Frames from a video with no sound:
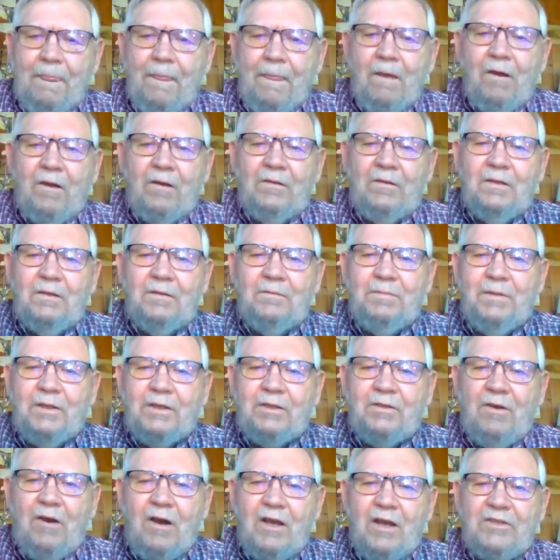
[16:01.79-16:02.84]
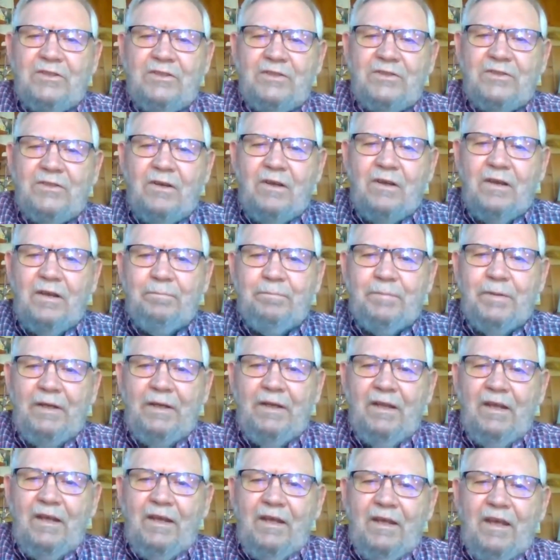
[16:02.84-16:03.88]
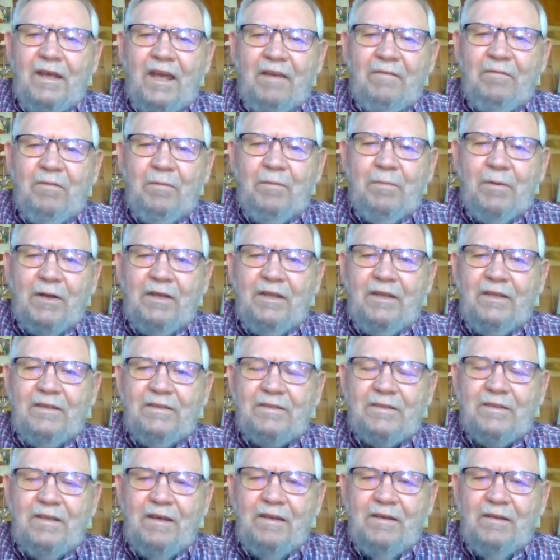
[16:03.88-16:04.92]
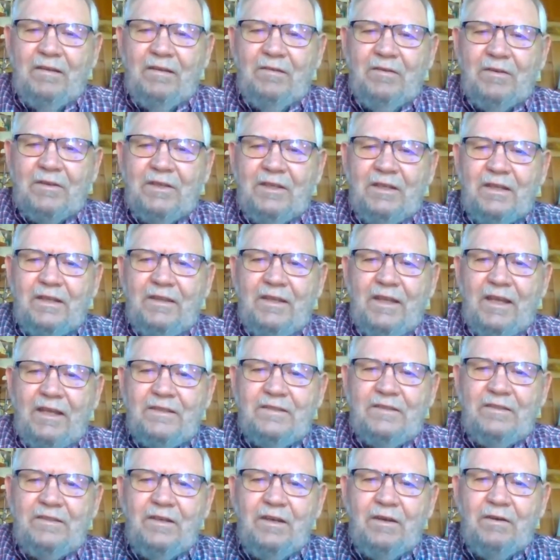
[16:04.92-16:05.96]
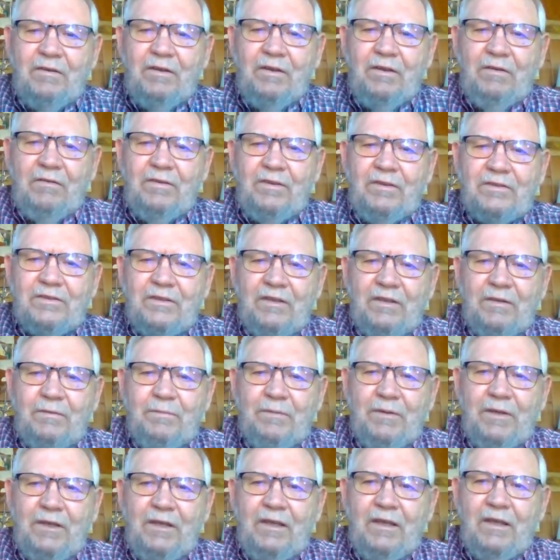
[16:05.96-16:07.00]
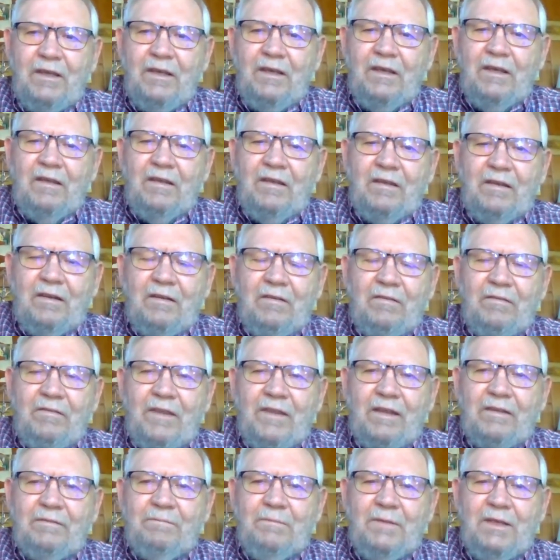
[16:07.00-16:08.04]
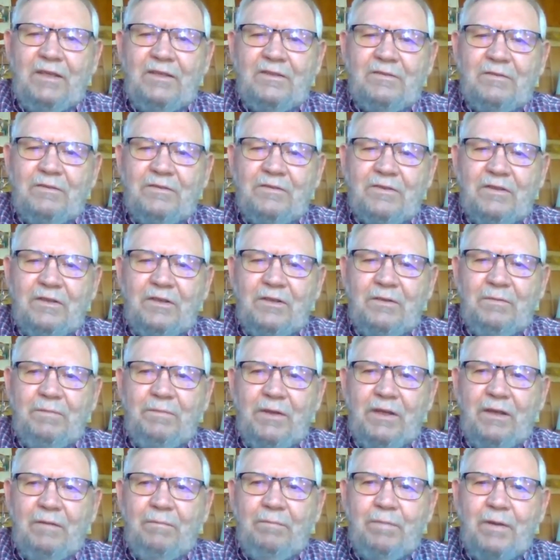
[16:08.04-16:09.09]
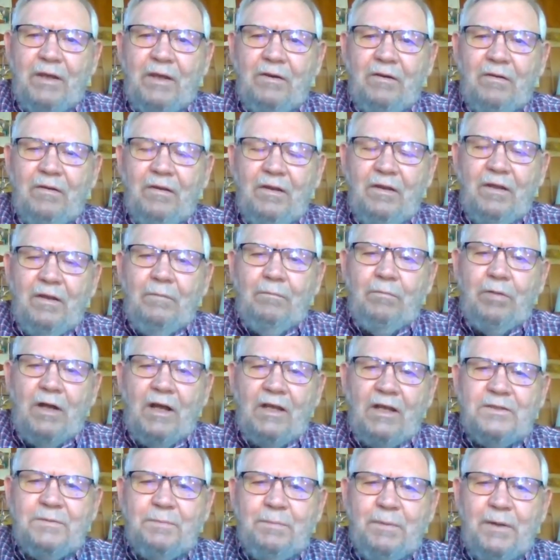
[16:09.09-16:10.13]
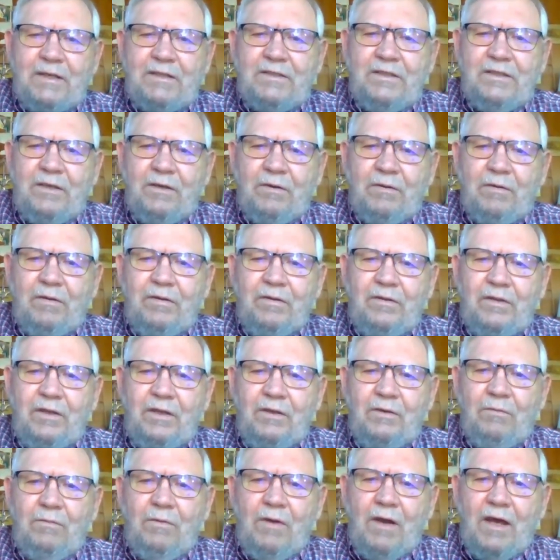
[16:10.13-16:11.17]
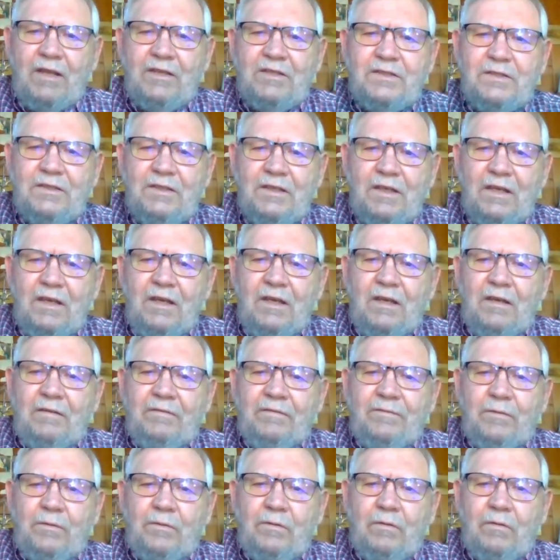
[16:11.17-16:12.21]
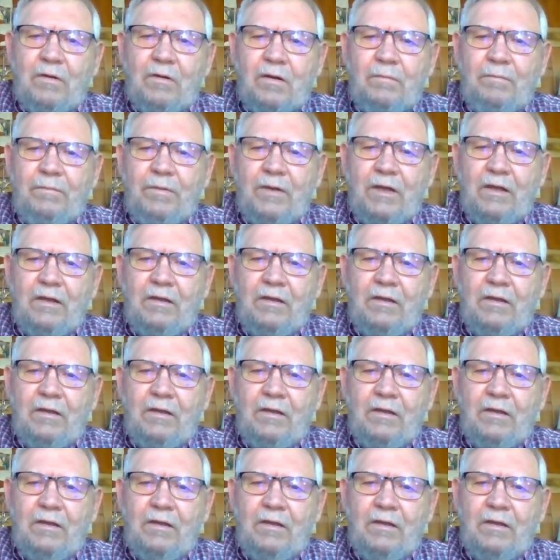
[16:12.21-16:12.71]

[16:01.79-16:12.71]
a little bit cautious on it, but everybody is kind of looking at that scenario, and it's going to be, that means there's going to be a better prospects here in the U.S. for